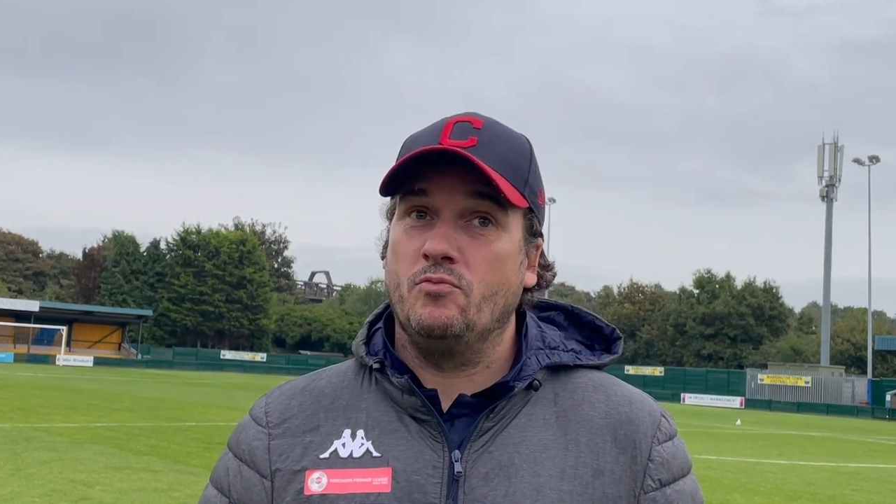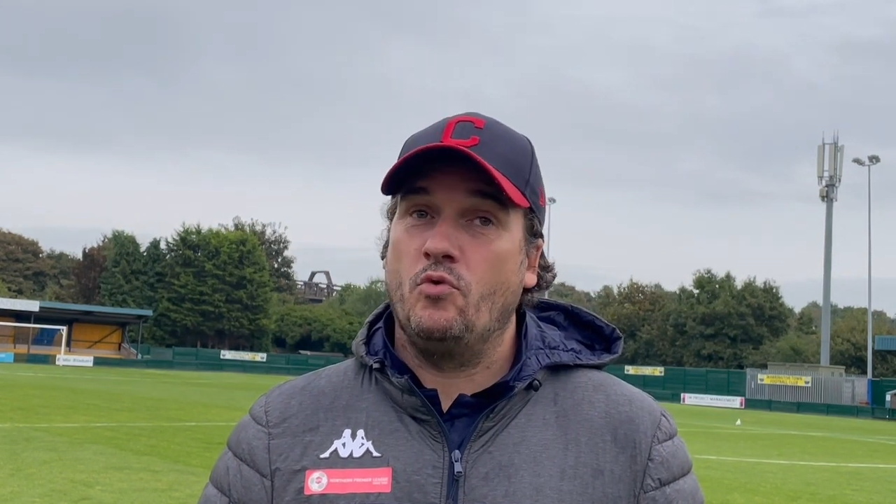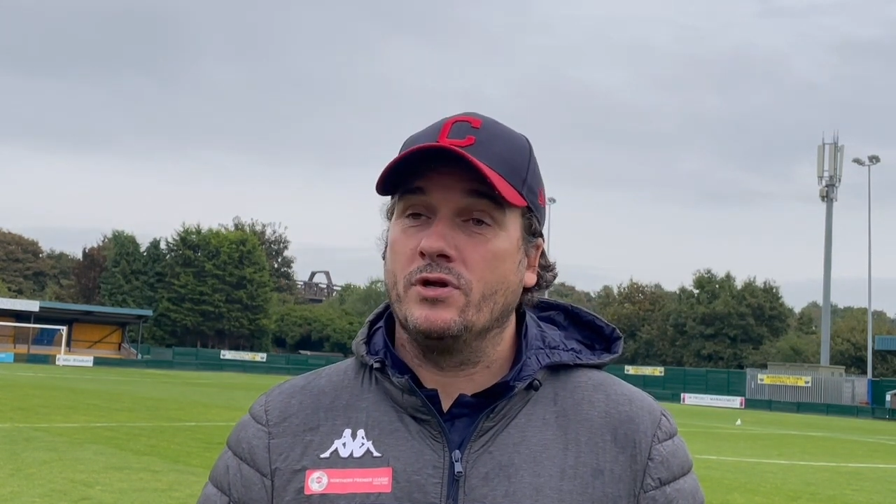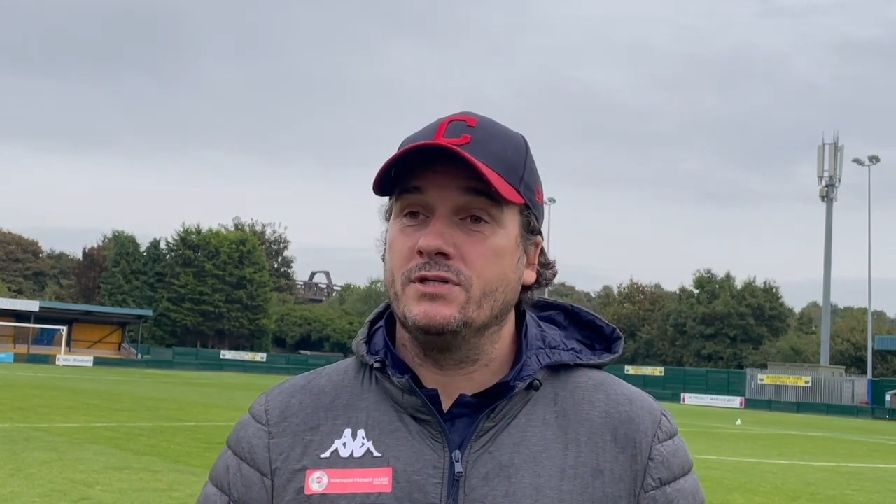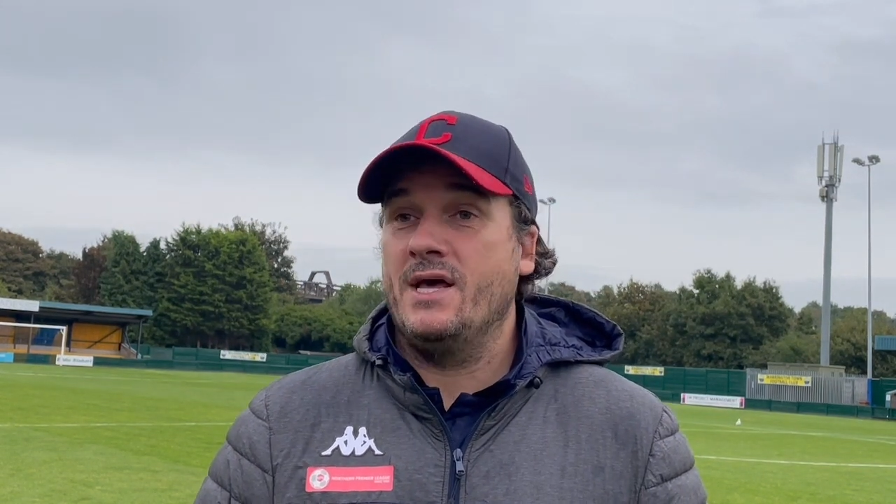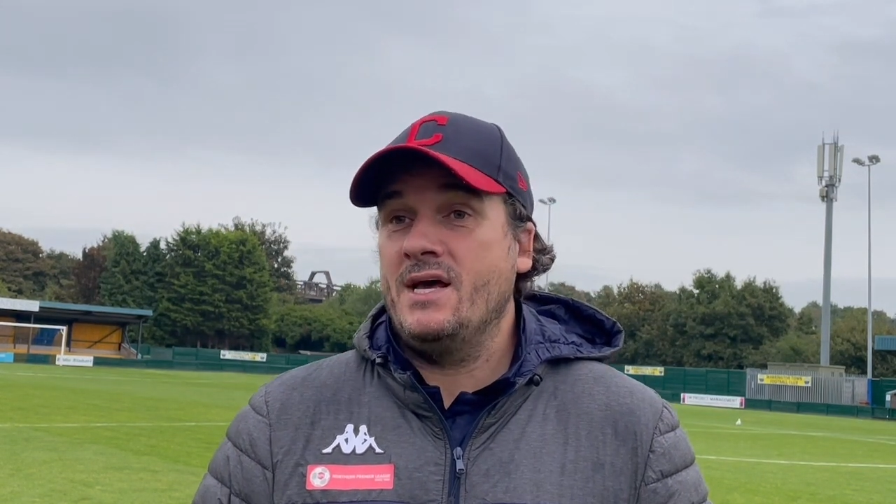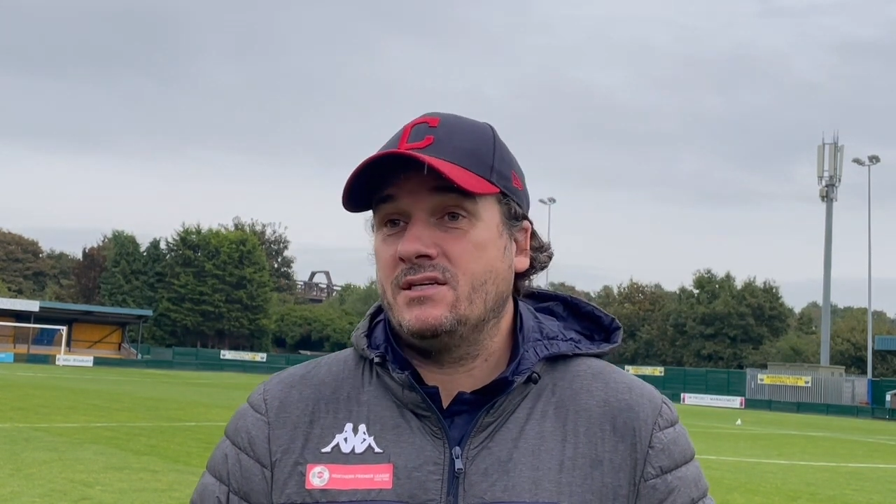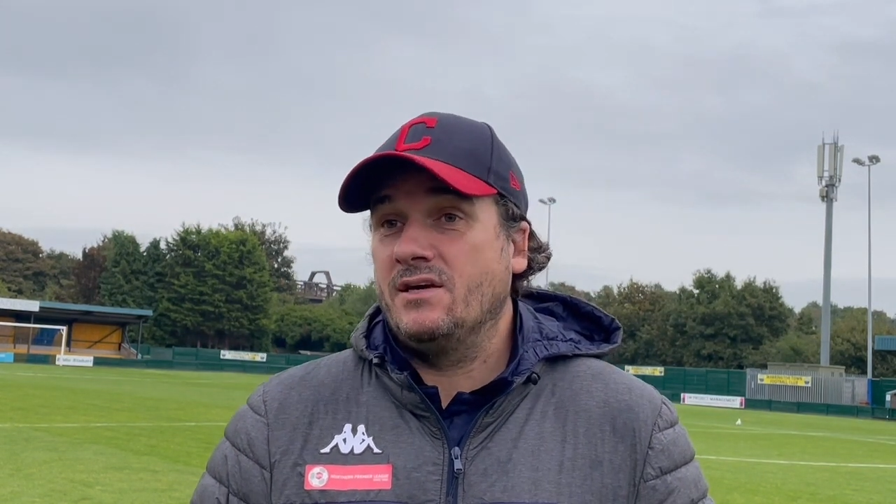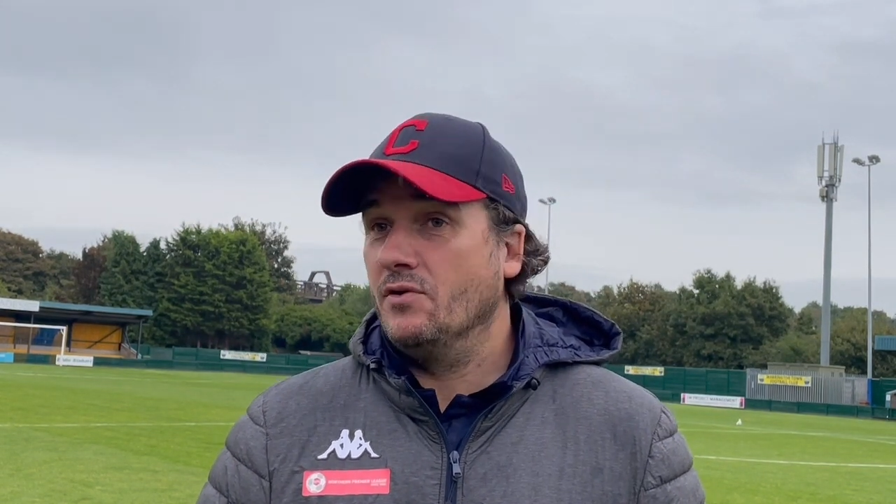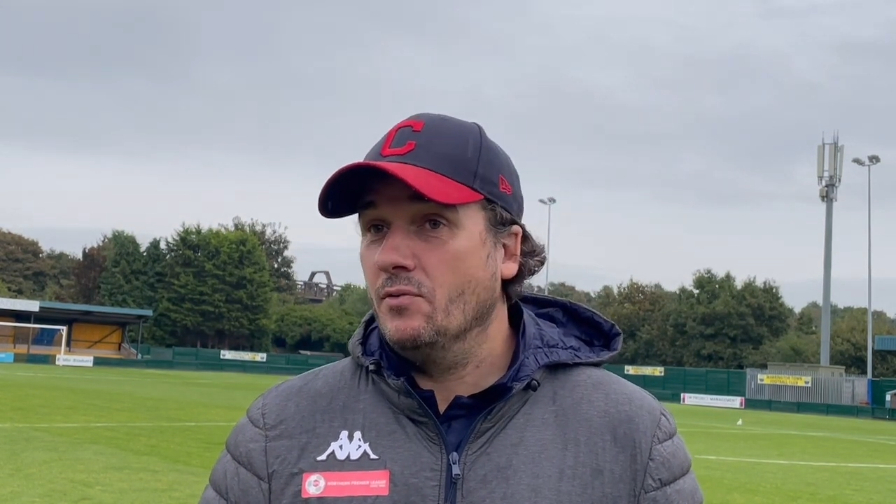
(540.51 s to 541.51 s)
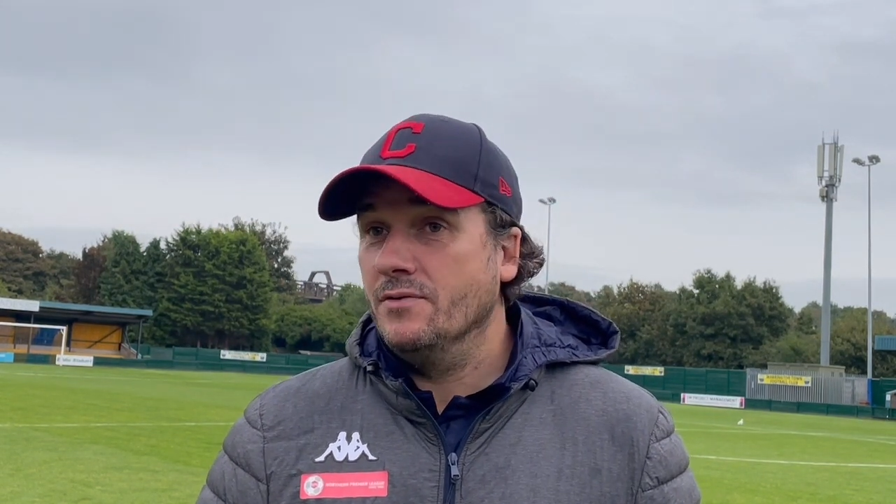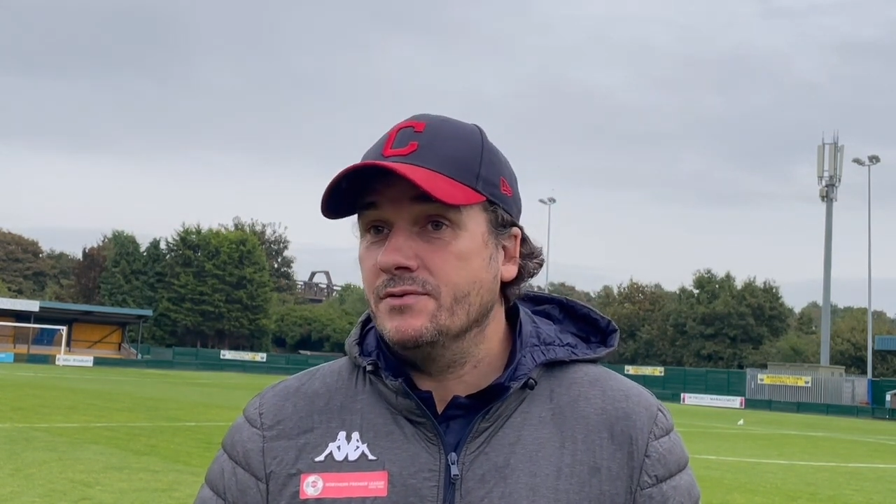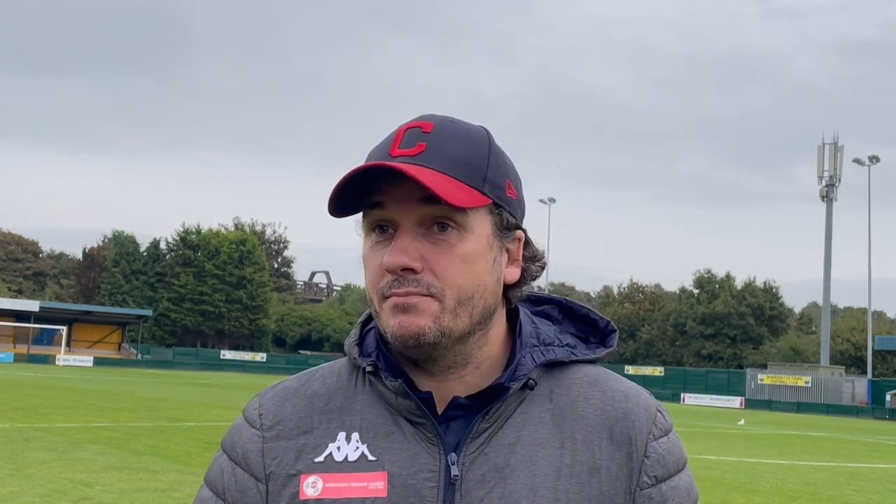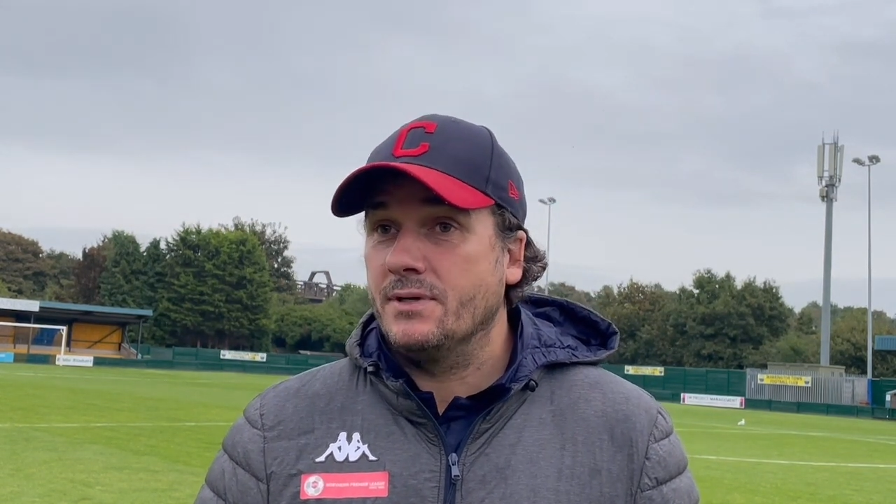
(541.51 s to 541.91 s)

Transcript: Warrington-esque, if you want?